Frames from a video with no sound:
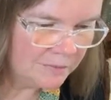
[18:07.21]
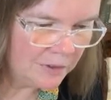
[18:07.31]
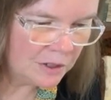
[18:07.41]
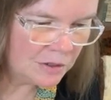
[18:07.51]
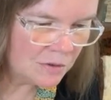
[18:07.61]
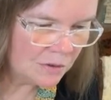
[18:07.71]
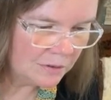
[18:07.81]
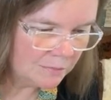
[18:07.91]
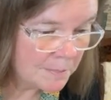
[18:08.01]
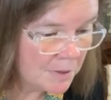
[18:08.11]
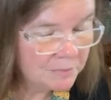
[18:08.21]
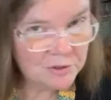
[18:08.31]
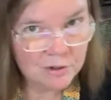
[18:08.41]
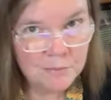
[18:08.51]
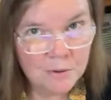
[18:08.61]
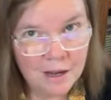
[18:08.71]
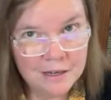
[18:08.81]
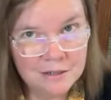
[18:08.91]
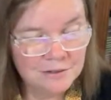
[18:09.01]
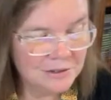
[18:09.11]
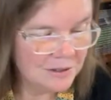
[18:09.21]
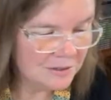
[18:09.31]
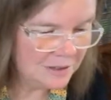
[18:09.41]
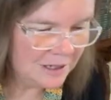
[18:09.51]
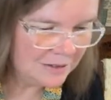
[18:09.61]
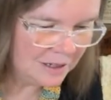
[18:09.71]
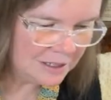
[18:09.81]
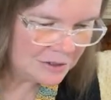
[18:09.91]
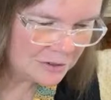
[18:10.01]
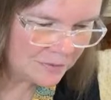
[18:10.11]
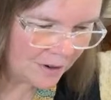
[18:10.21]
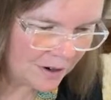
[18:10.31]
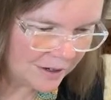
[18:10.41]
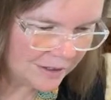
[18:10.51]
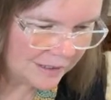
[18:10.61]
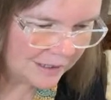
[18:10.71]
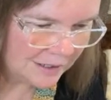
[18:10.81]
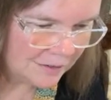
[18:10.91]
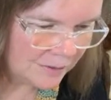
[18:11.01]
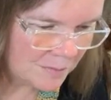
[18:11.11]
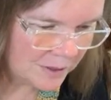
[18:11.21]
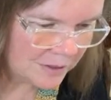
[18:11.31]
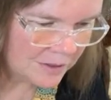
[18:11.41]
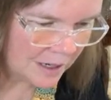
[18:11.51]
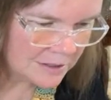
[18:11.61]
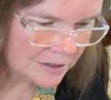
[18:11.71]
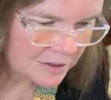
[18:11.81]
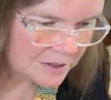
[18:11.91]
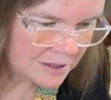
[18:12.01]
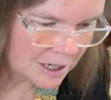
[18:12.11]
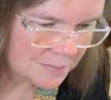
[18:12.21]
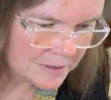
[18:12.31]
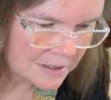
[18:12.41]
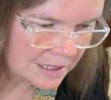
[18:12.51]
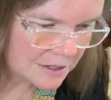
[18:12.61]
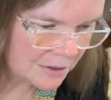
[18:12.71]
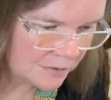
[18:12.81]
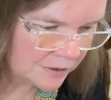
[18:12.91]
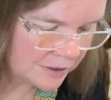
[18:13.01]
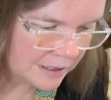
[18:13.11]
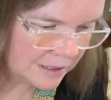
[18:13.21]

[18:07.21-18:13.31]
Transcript: Very cool. My mom was from Ohio, so not too far from where you guys are, just a couple states over,